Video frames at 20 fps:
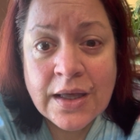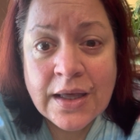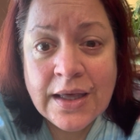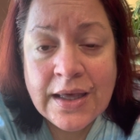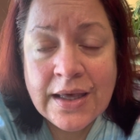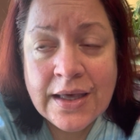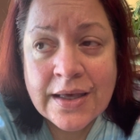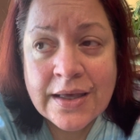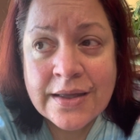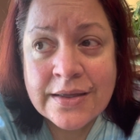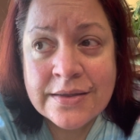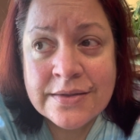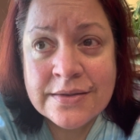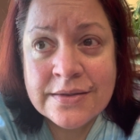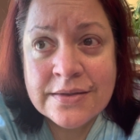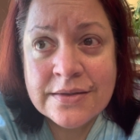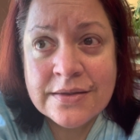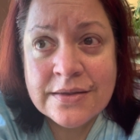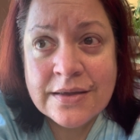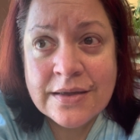And
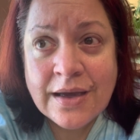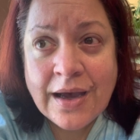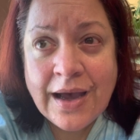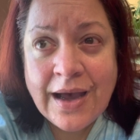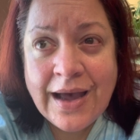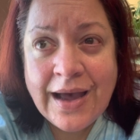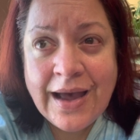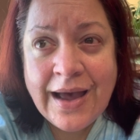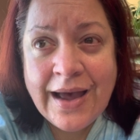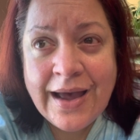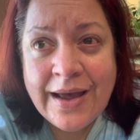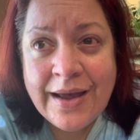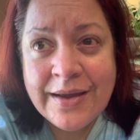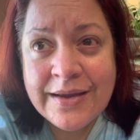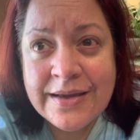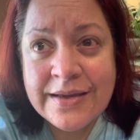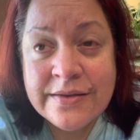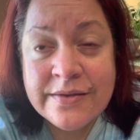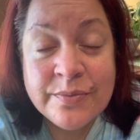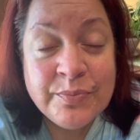uh,
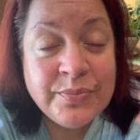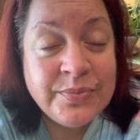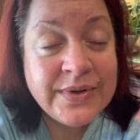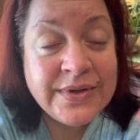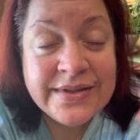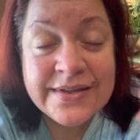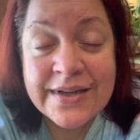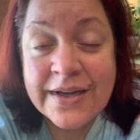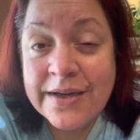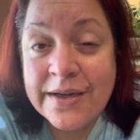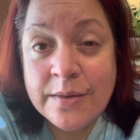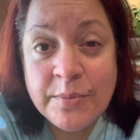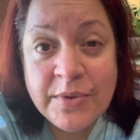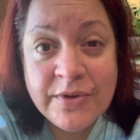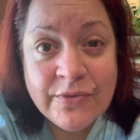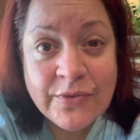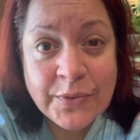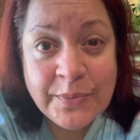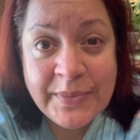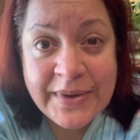it's it's not going to be
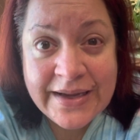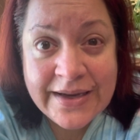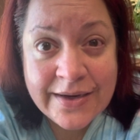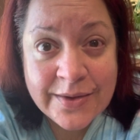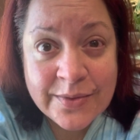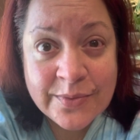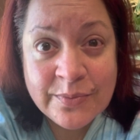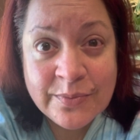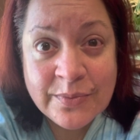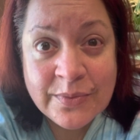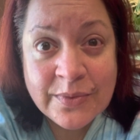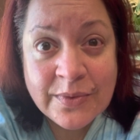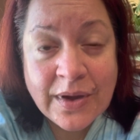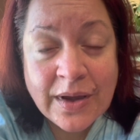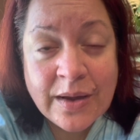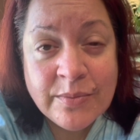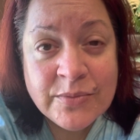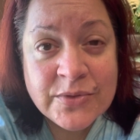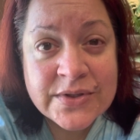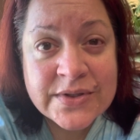verbatim.
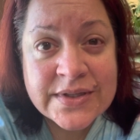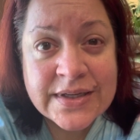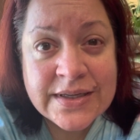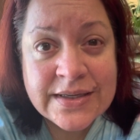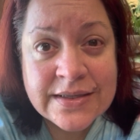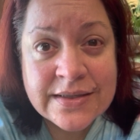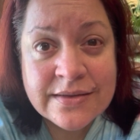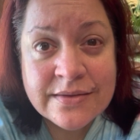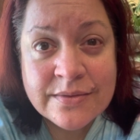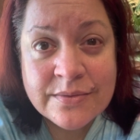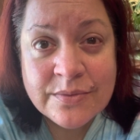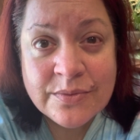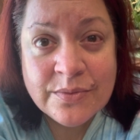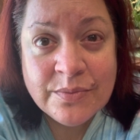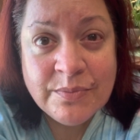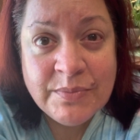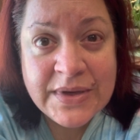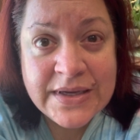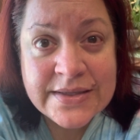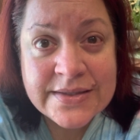I'm just going to
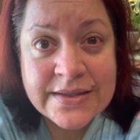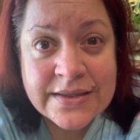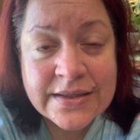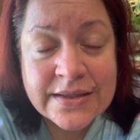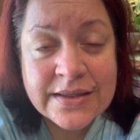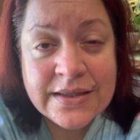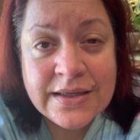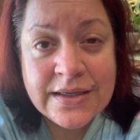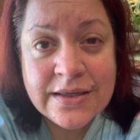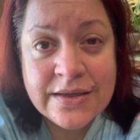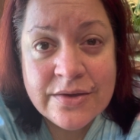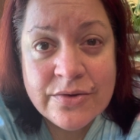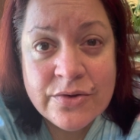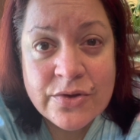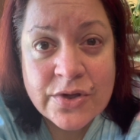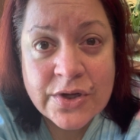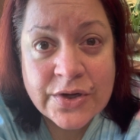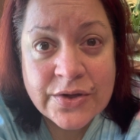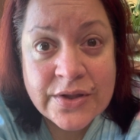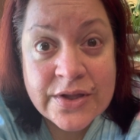basically
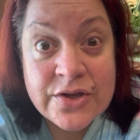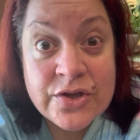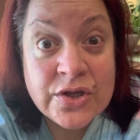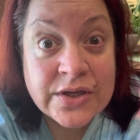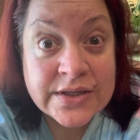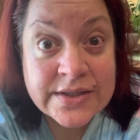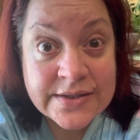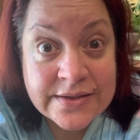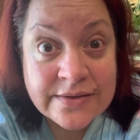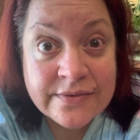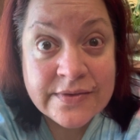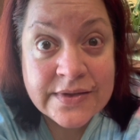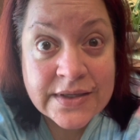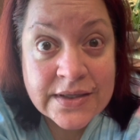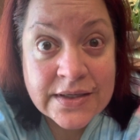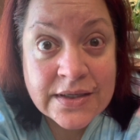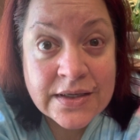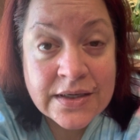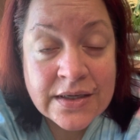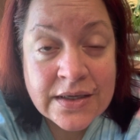share the gist of
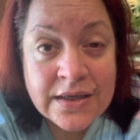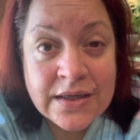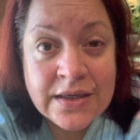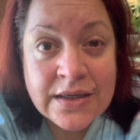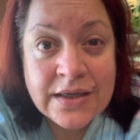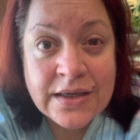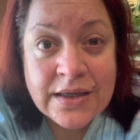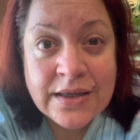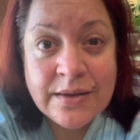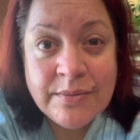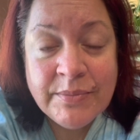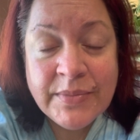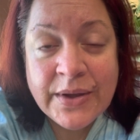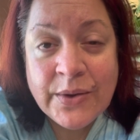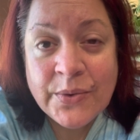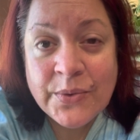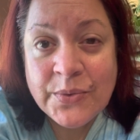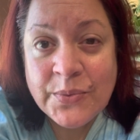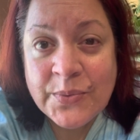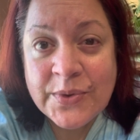it in my
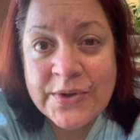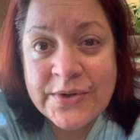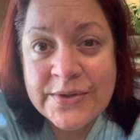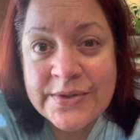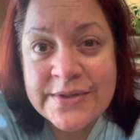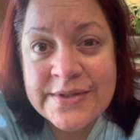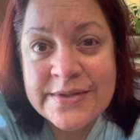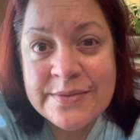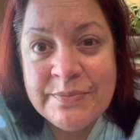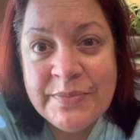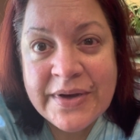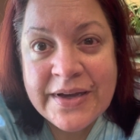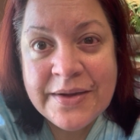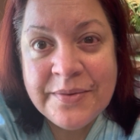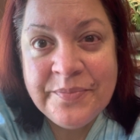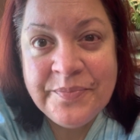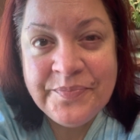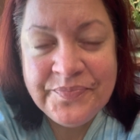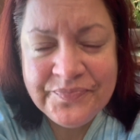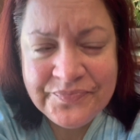own words,
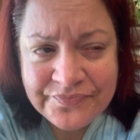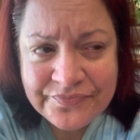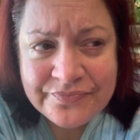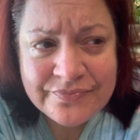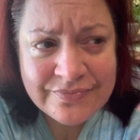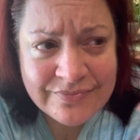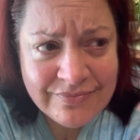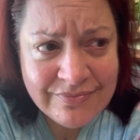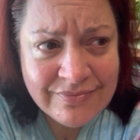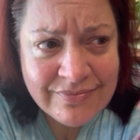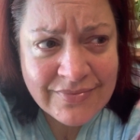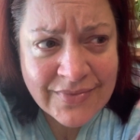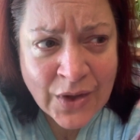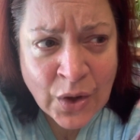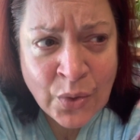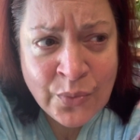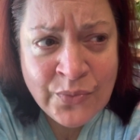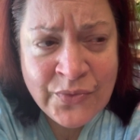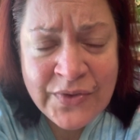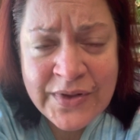but
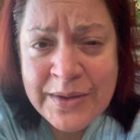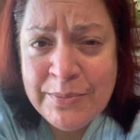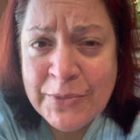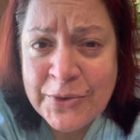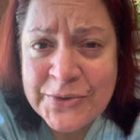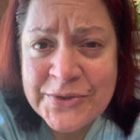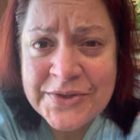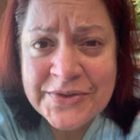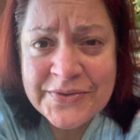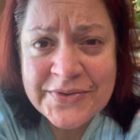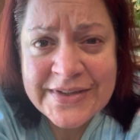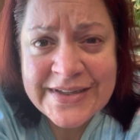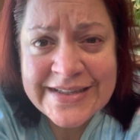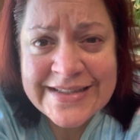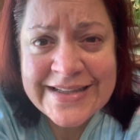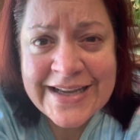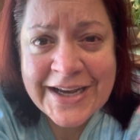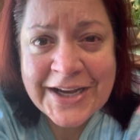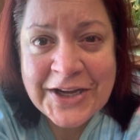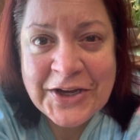hopefully most of it is
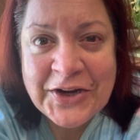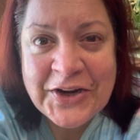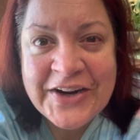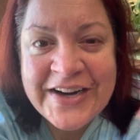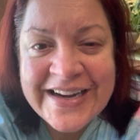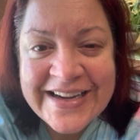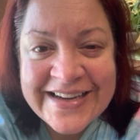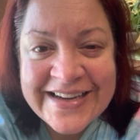accurate.